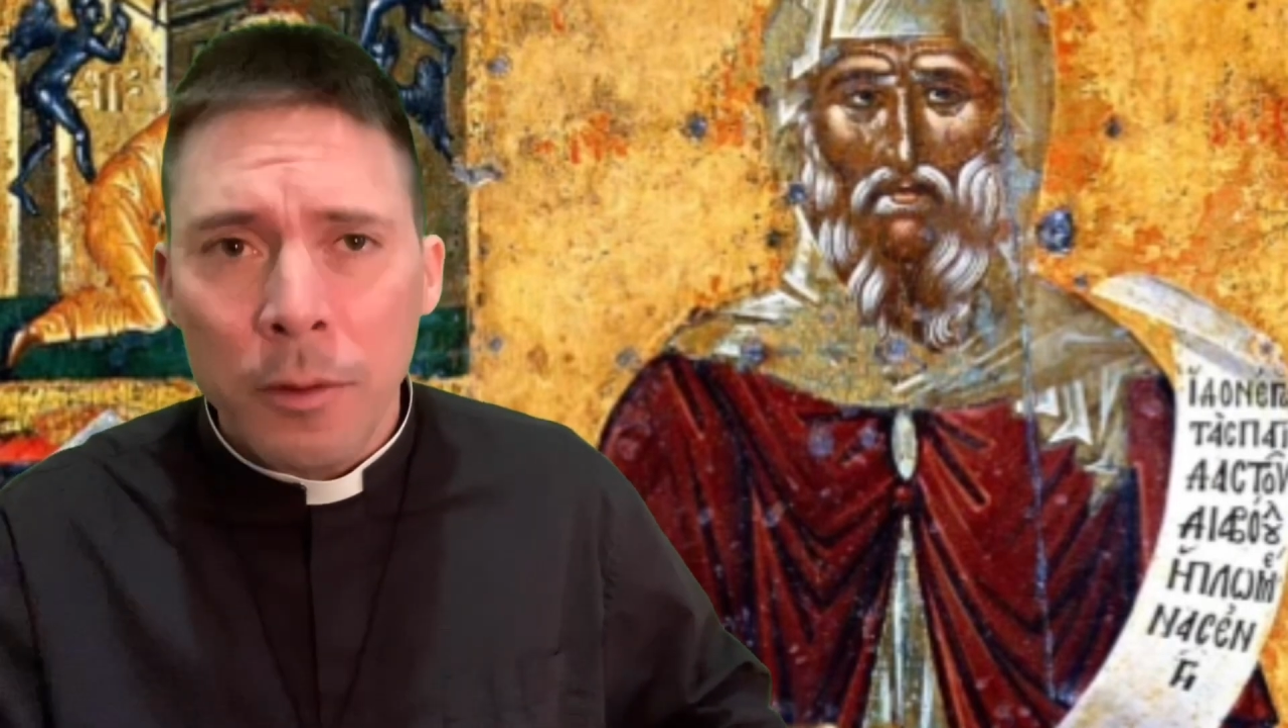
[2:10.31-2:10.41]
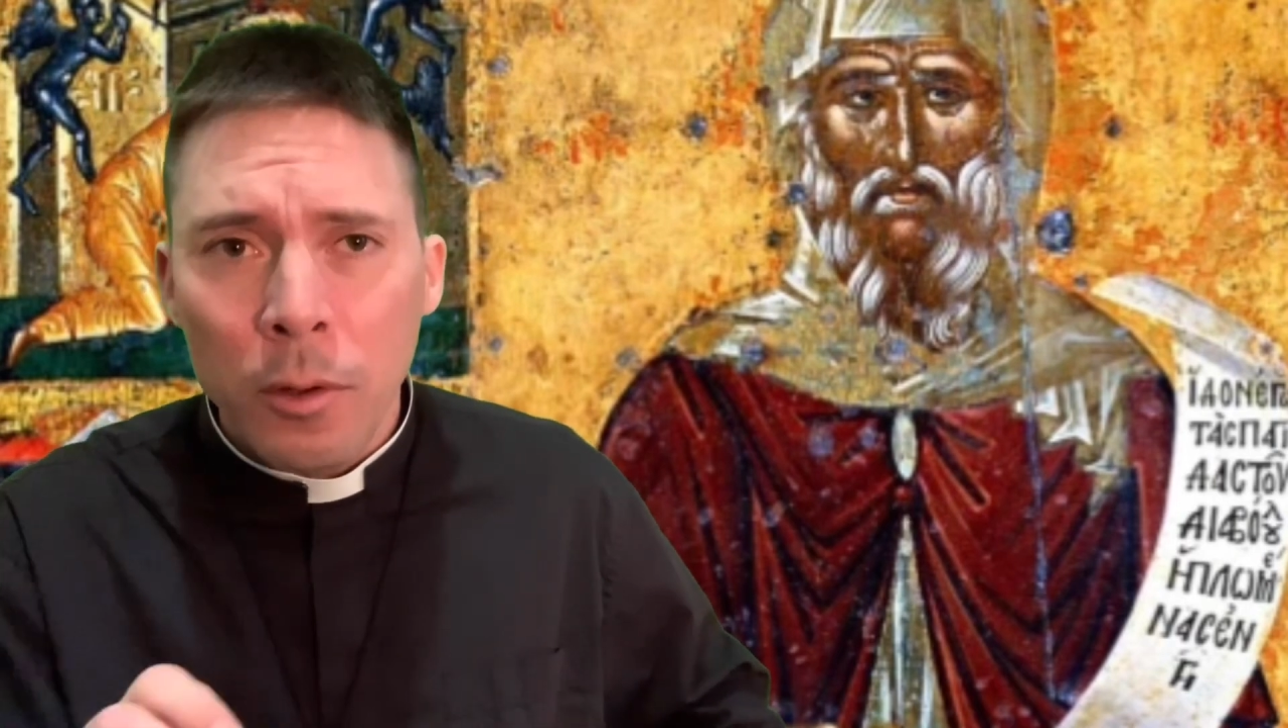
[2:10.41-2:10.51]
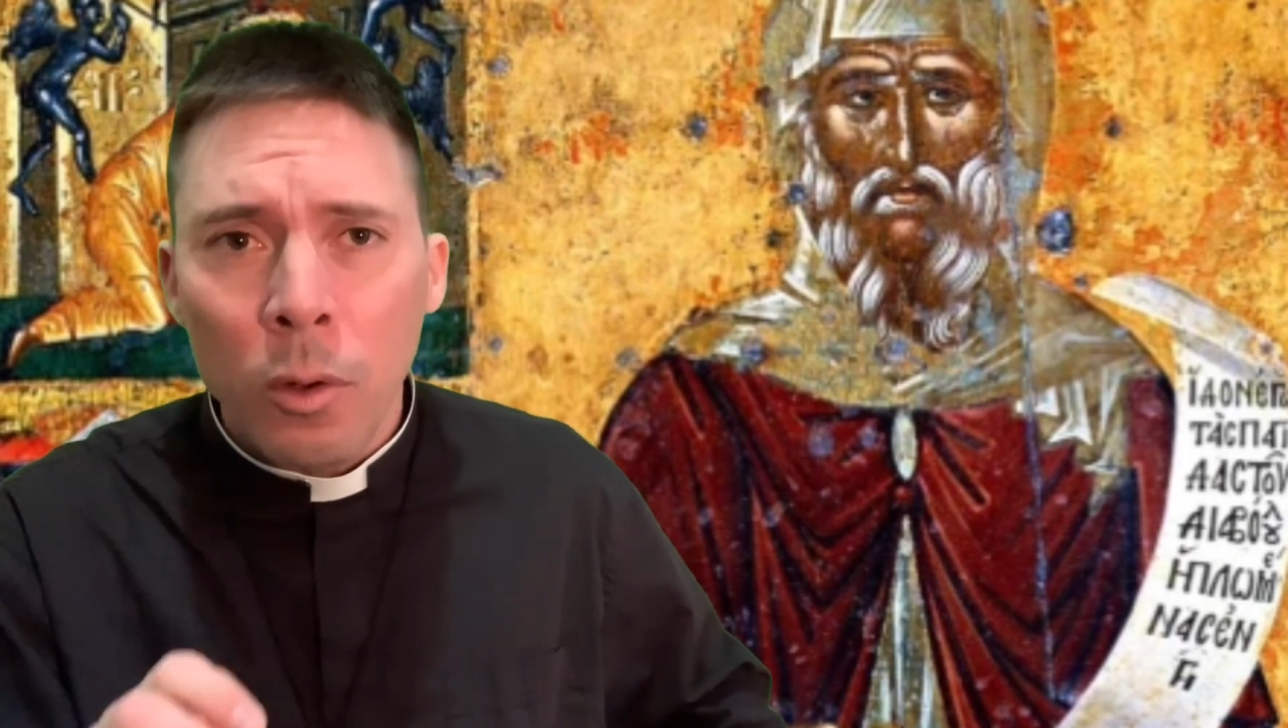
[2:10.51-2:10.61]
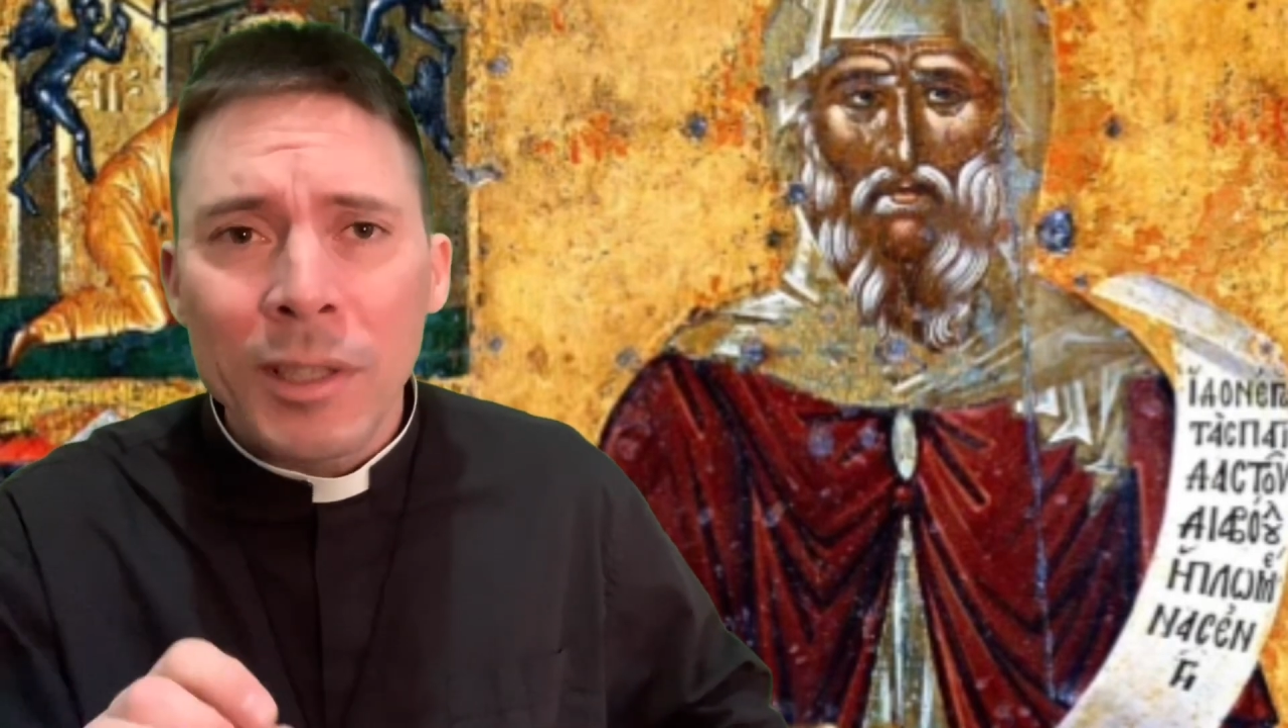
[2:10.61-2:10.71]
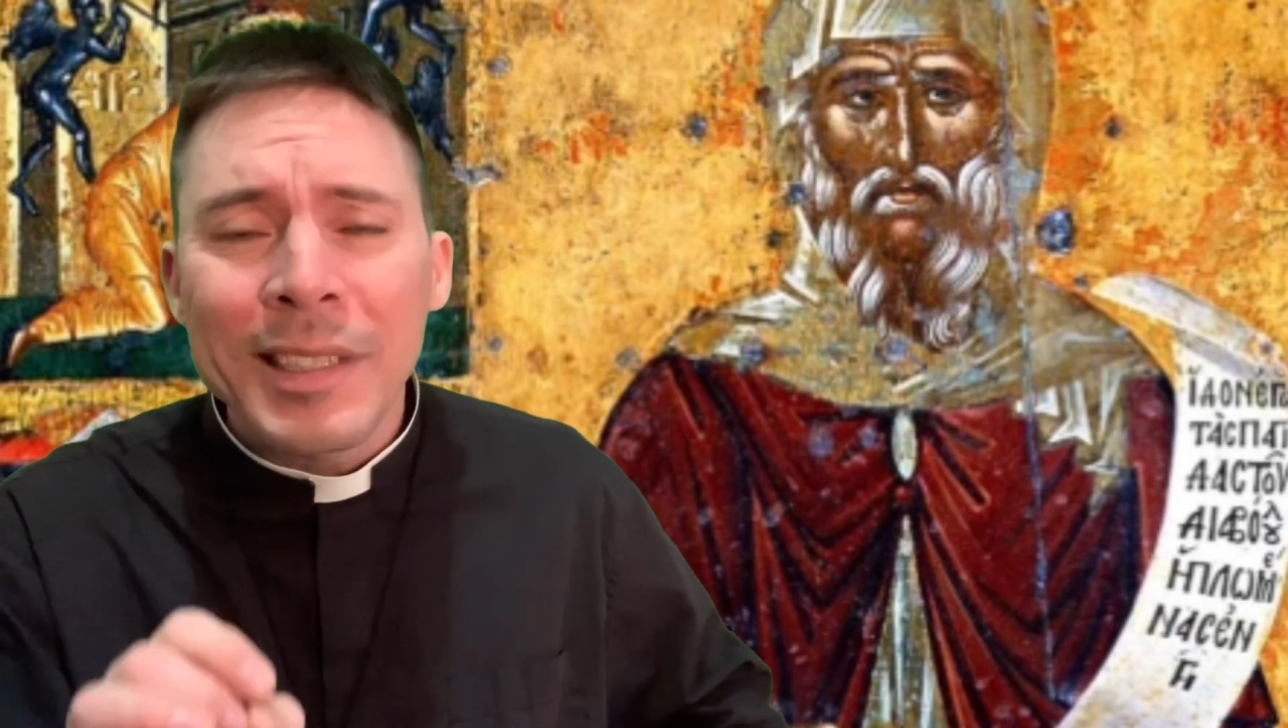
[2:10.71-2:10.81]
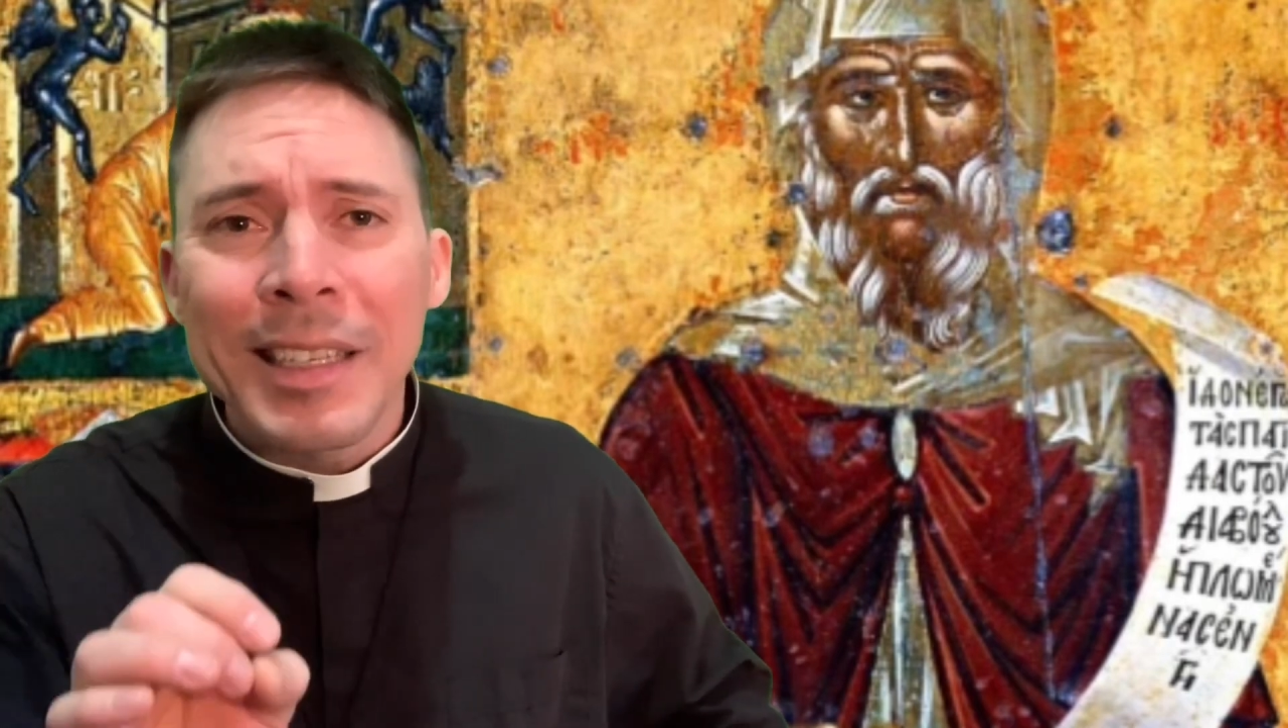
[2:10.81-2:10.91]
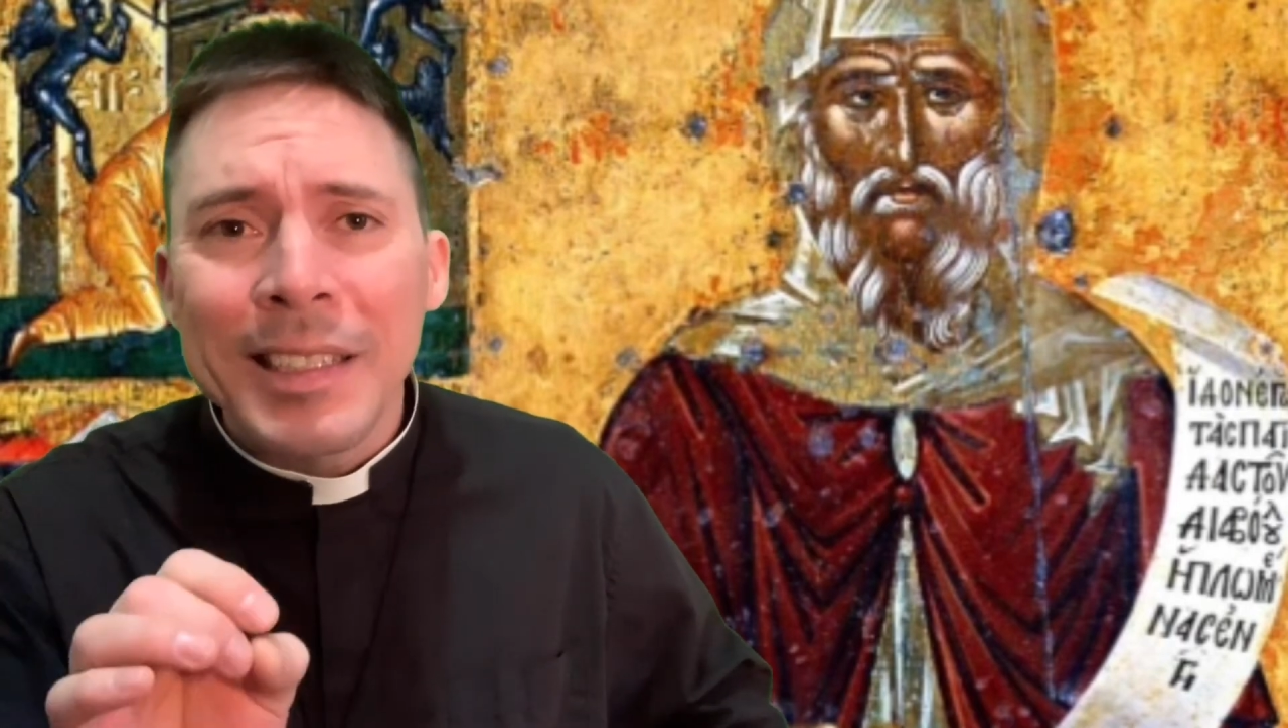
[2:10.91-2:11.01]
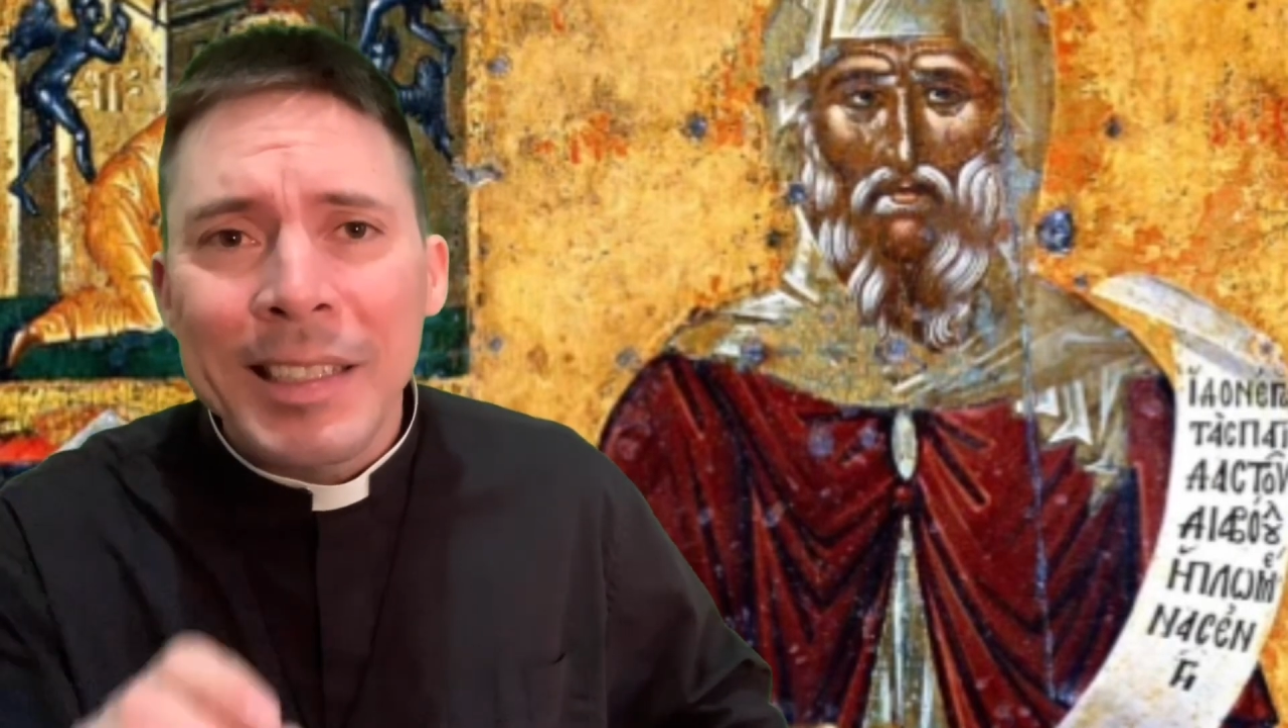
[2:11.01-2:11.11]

The Lord says,